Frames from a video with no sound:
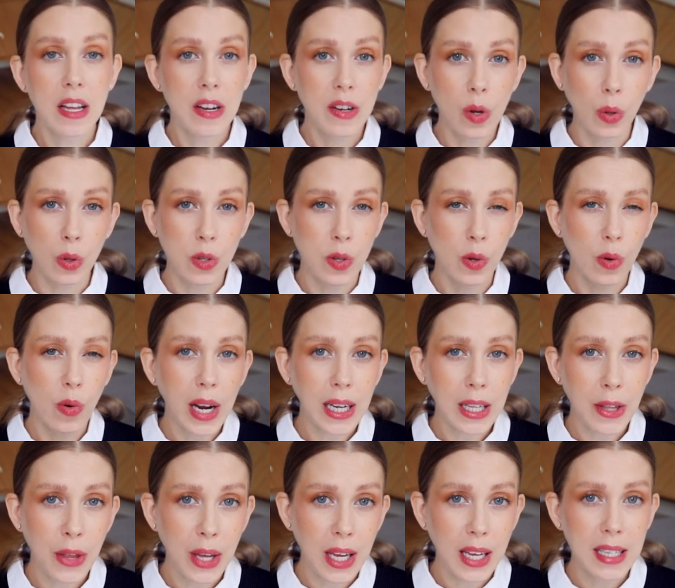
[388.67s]
not so
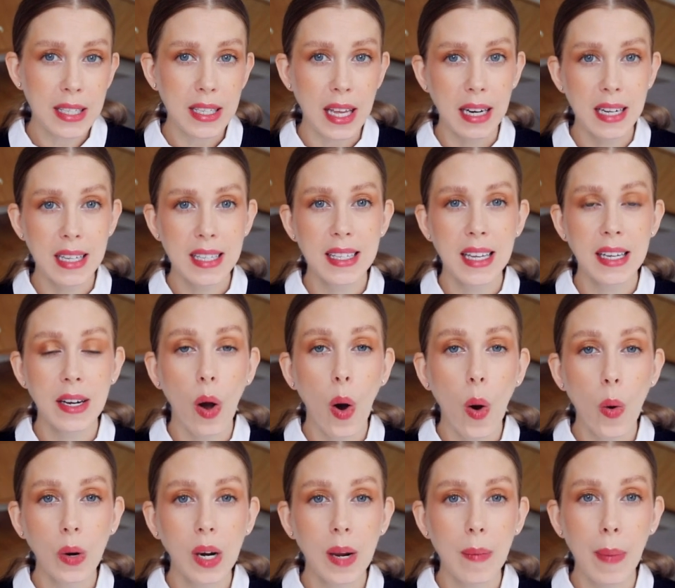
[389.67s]
great things and instead
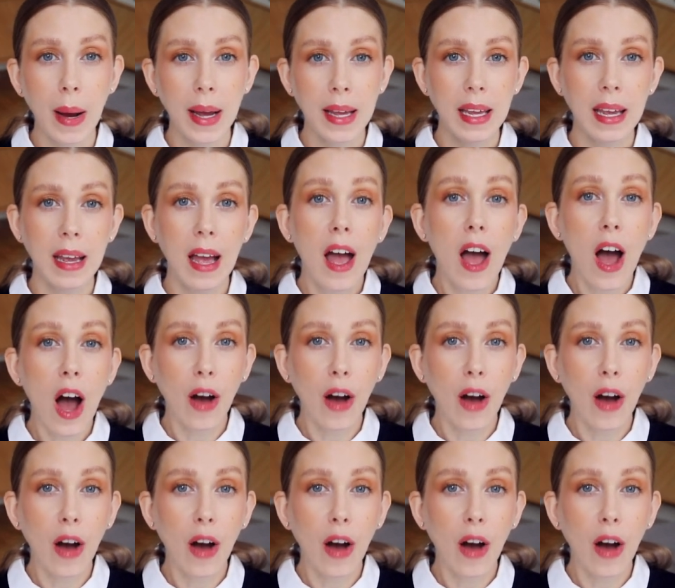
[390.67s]
only buying